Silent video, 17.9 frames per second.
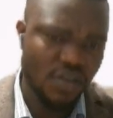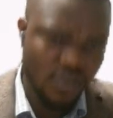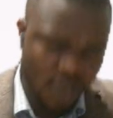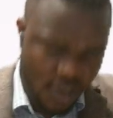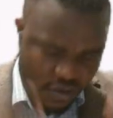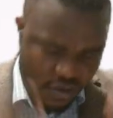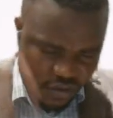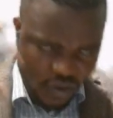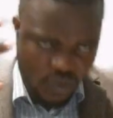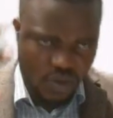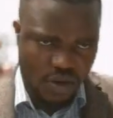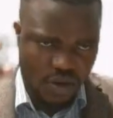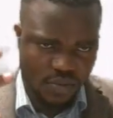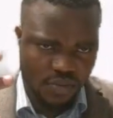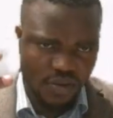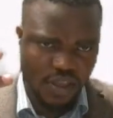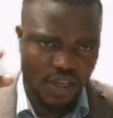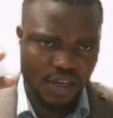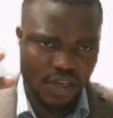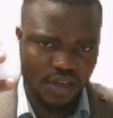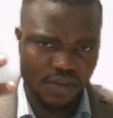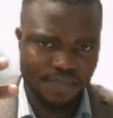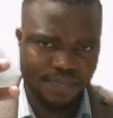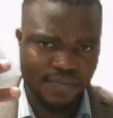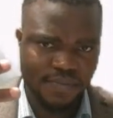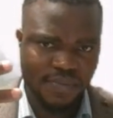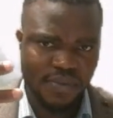You can see what I'm saying.
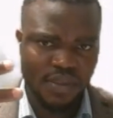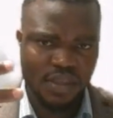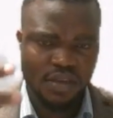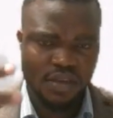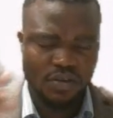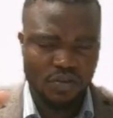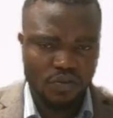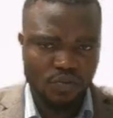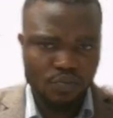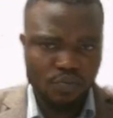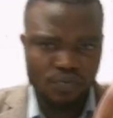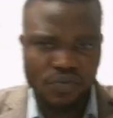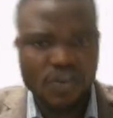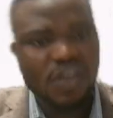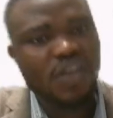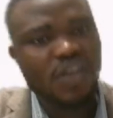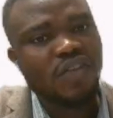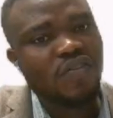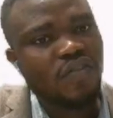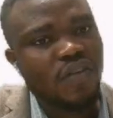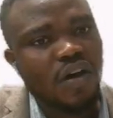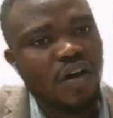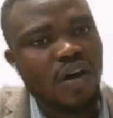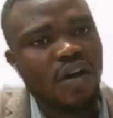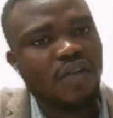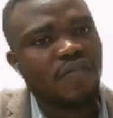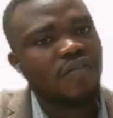Your kids
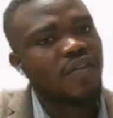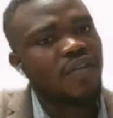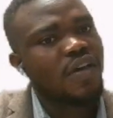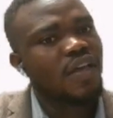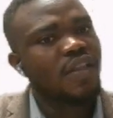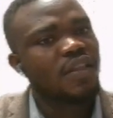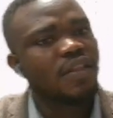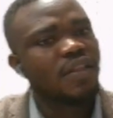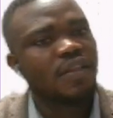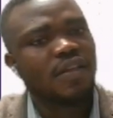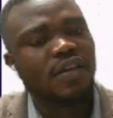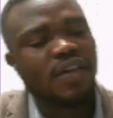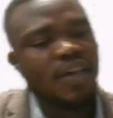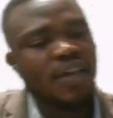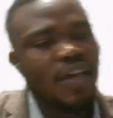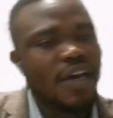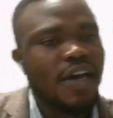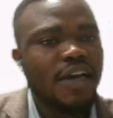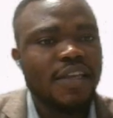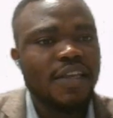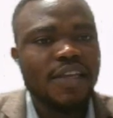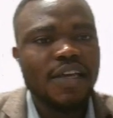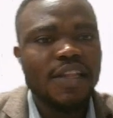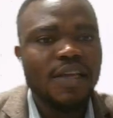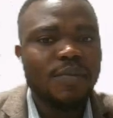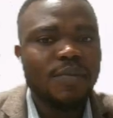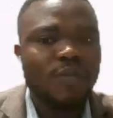solve, and AI
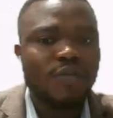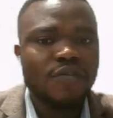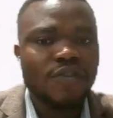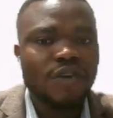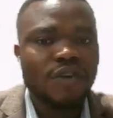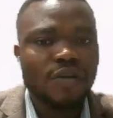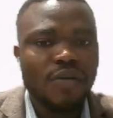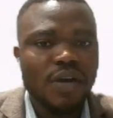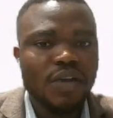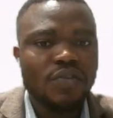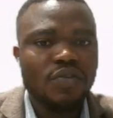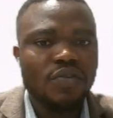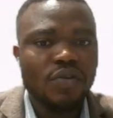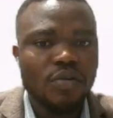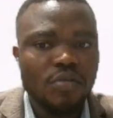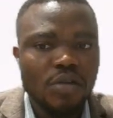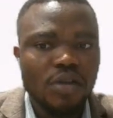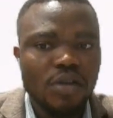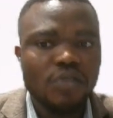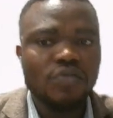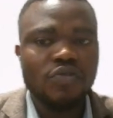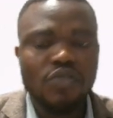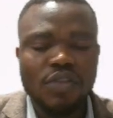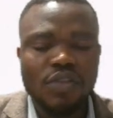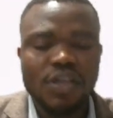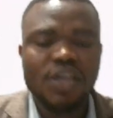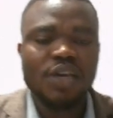tell them if they're right or wrong,
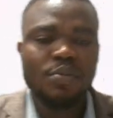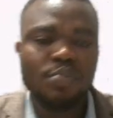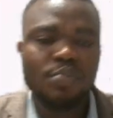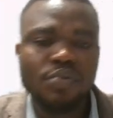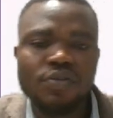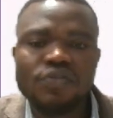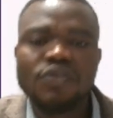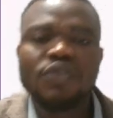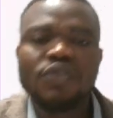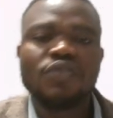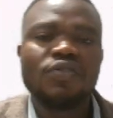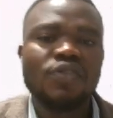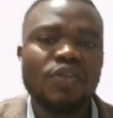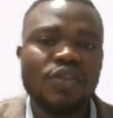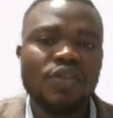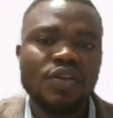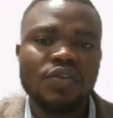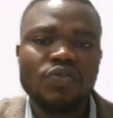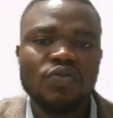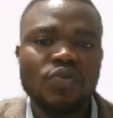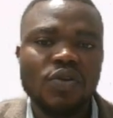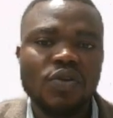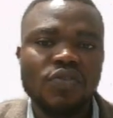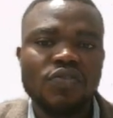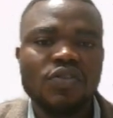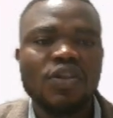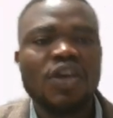so they can proceed to the next
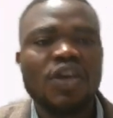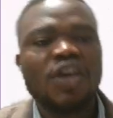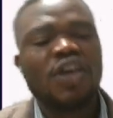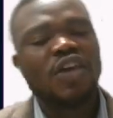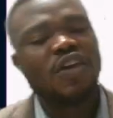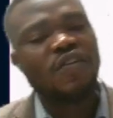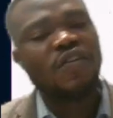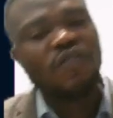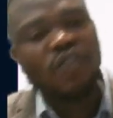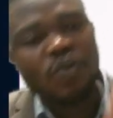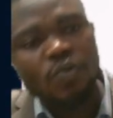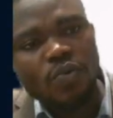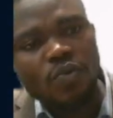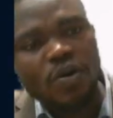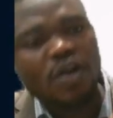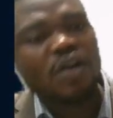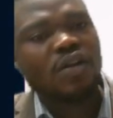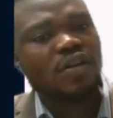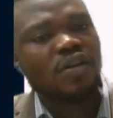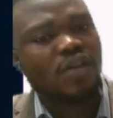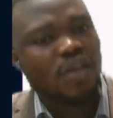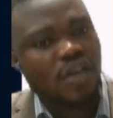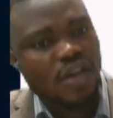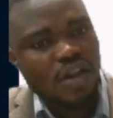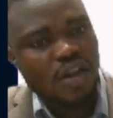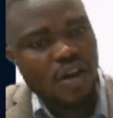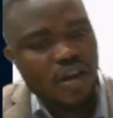question. If they're wrong,
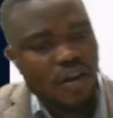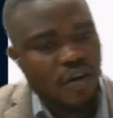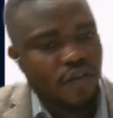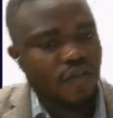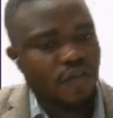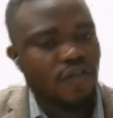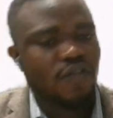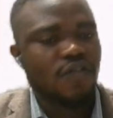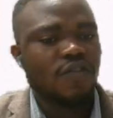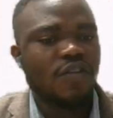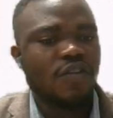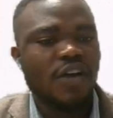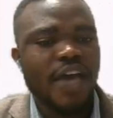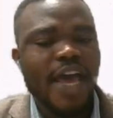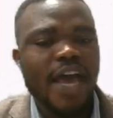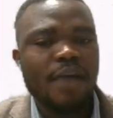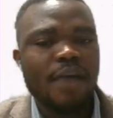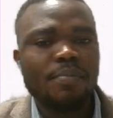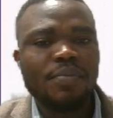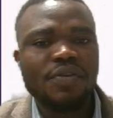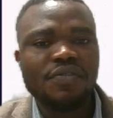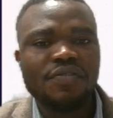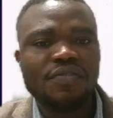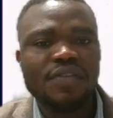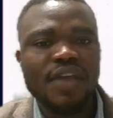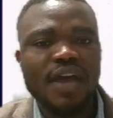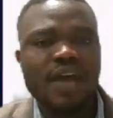a lot of help
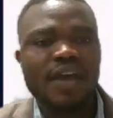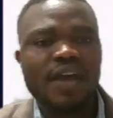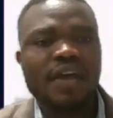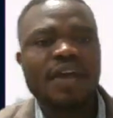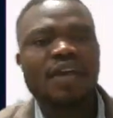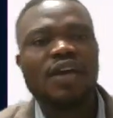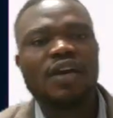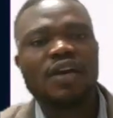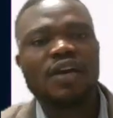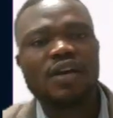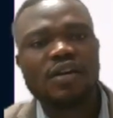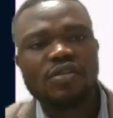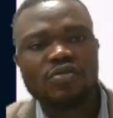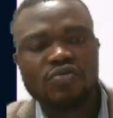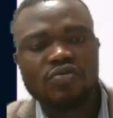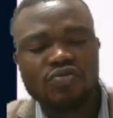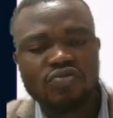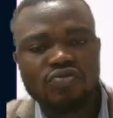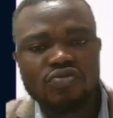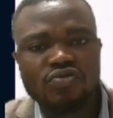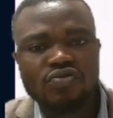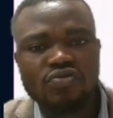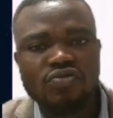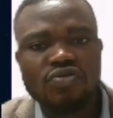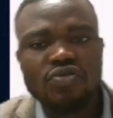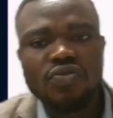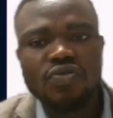is there to
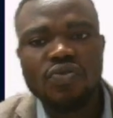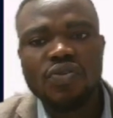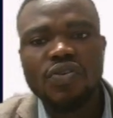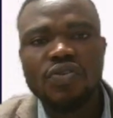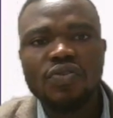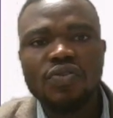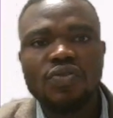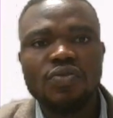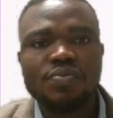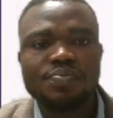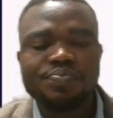continue.